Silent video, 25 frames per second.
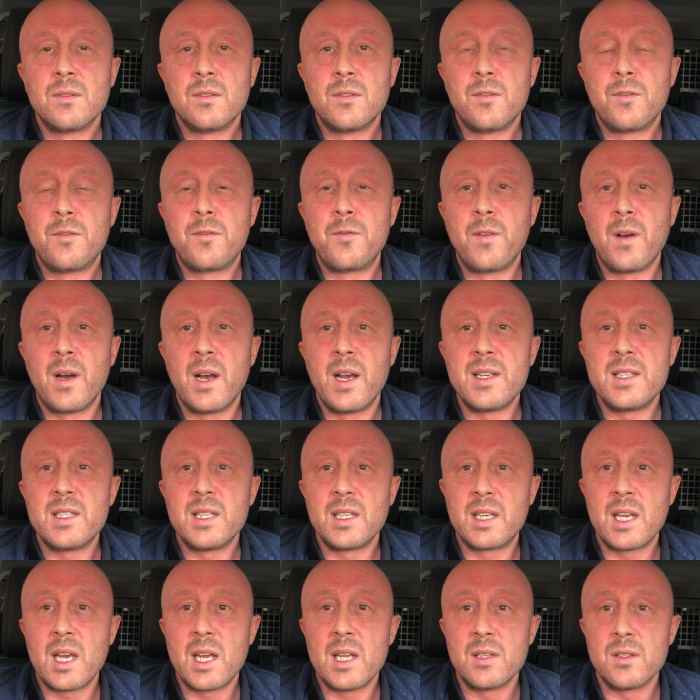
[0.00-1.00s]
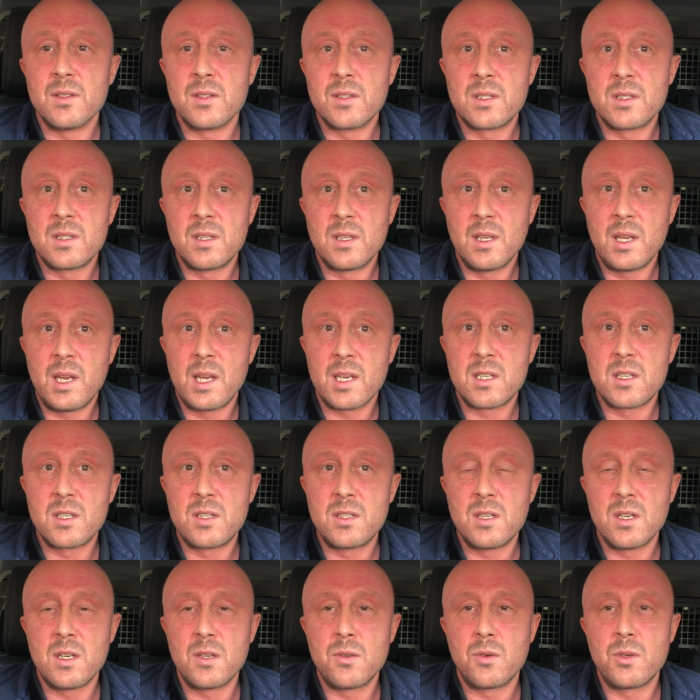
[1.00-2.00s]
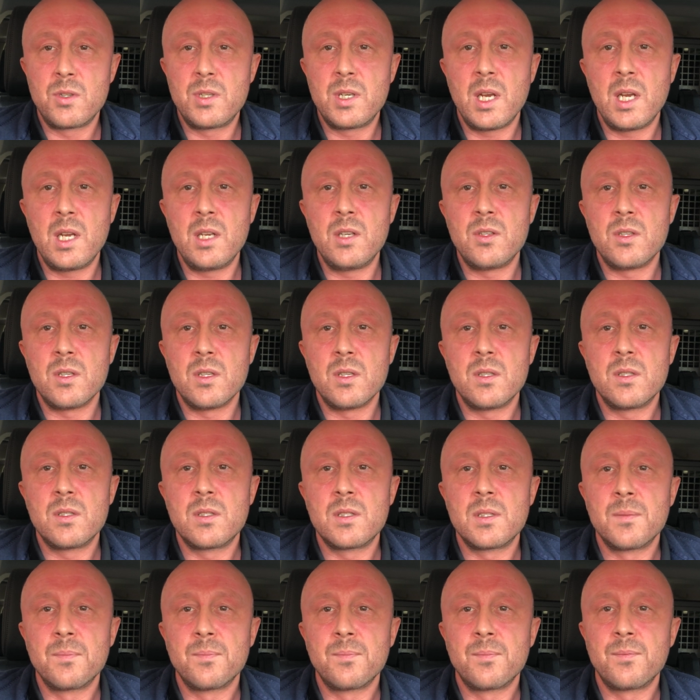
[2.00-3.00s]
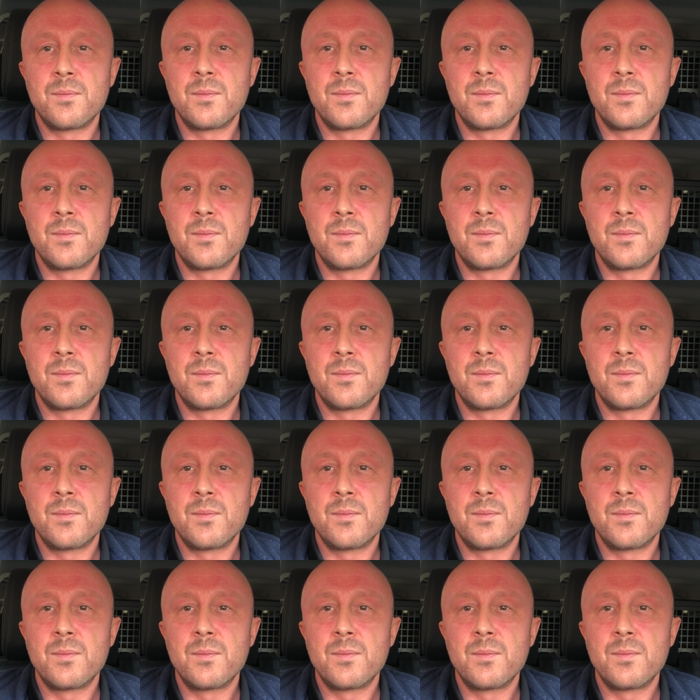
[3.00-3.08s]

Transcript: fight against external changes,